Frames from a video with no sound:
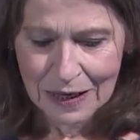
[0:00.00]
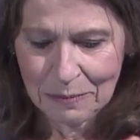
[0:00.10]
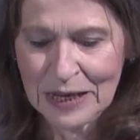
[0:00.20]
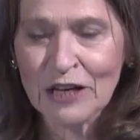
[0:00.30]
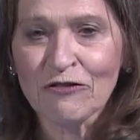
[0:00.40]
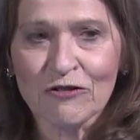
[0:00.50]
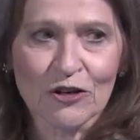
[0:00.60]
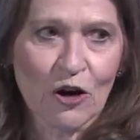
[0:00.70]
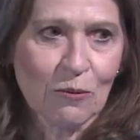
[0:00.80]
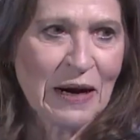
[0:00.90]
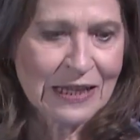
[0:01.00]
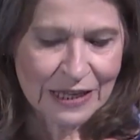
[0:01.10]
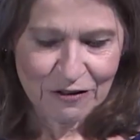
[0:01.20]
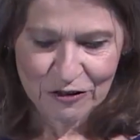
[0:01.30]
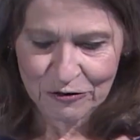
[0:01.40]
Many of you know my
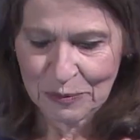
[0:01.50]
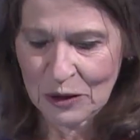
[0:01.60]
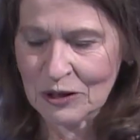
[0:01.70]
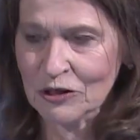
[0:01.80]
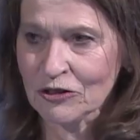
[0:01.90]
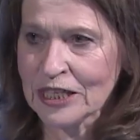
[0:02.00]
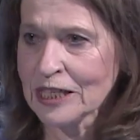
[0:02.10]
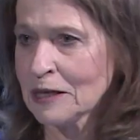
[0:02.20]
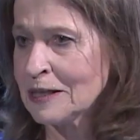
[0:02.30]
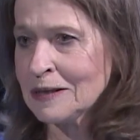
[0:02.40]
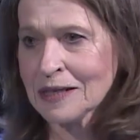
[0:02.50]
love of poetry, a,